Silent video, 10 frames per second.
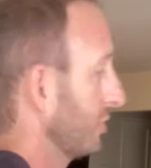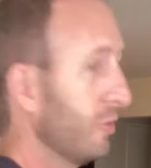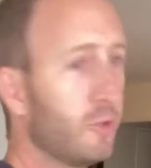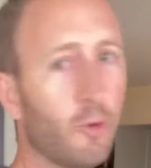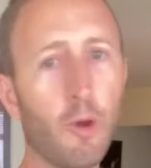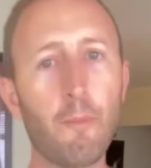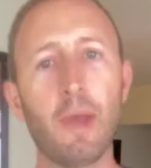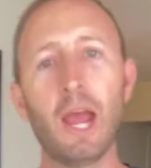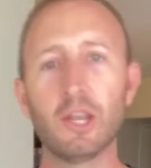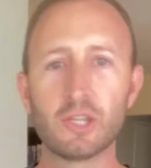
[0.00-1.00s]
you to
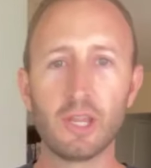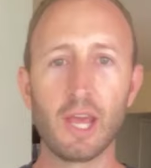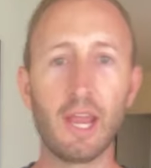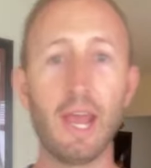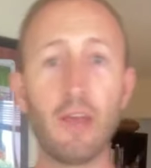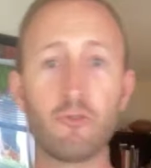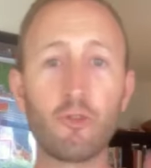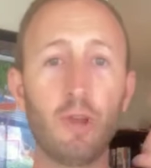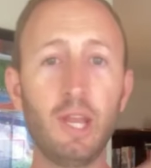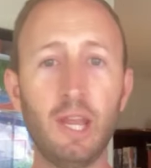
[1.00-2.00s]
imagine that as you're
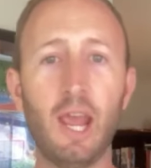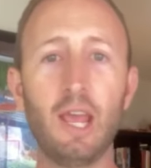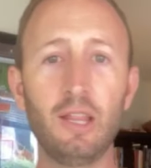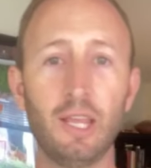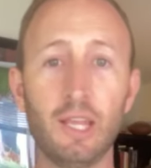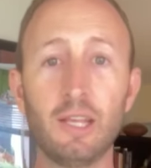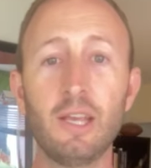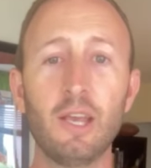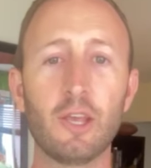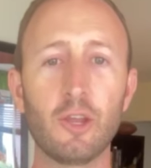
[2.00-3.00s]
inhaling,
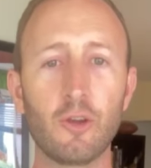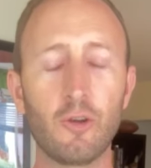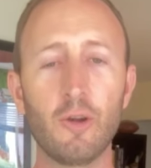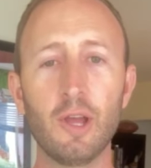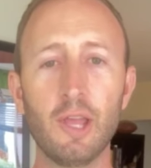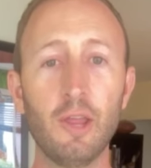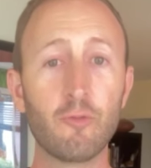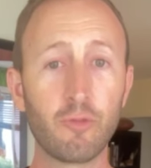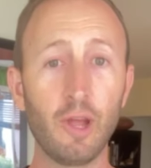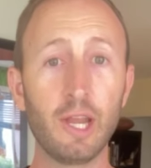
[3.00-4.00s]
you're
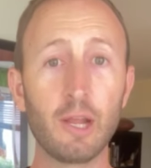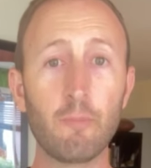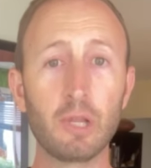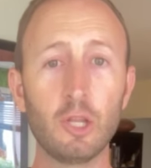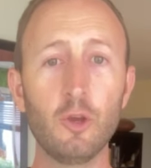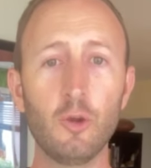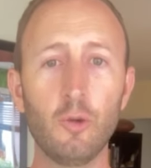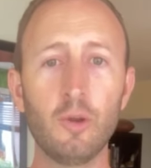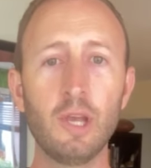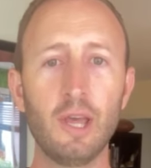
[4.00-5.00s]
inflating a
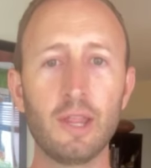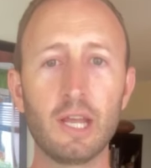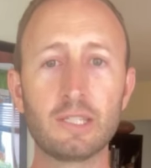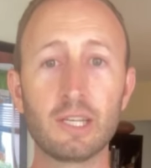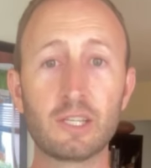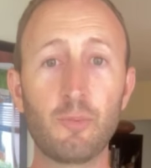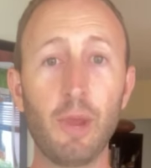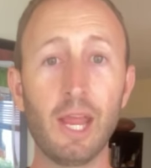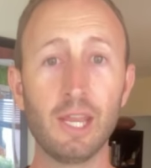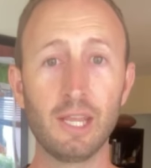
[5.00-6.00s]
balloon that's
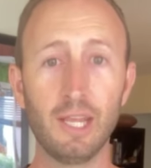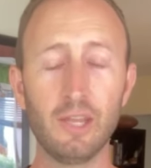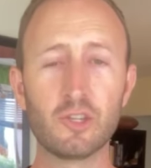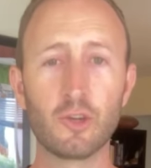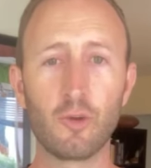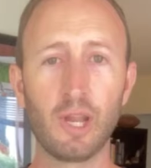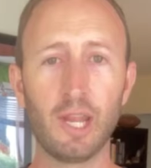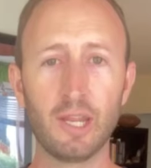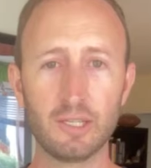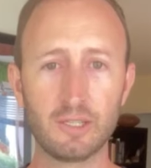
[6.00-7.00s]
expanding into your
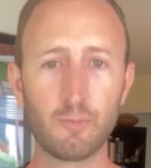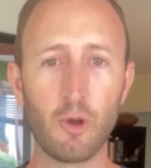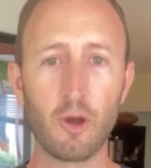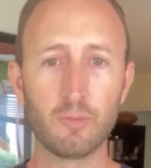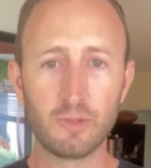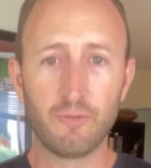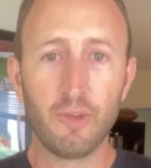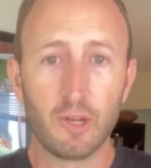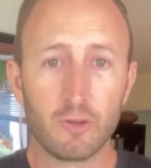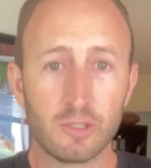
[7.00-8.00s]
hands, palms, and
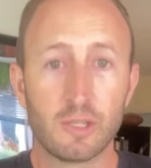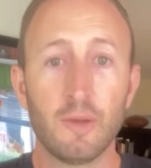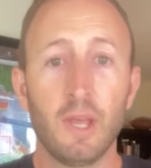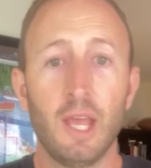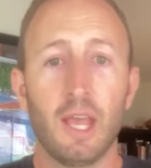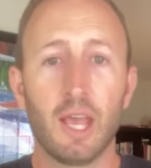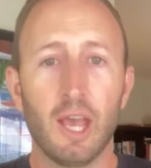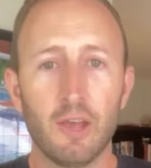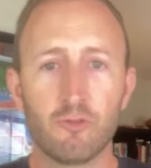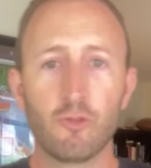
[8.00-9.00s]
fingers
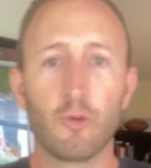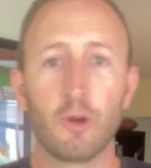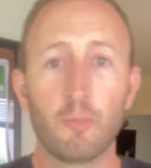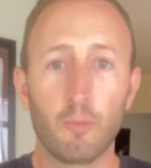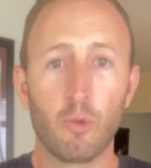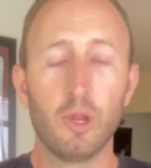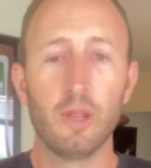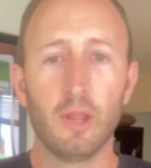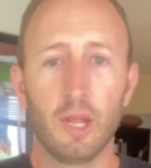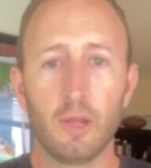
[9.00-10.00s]
as you're breathing.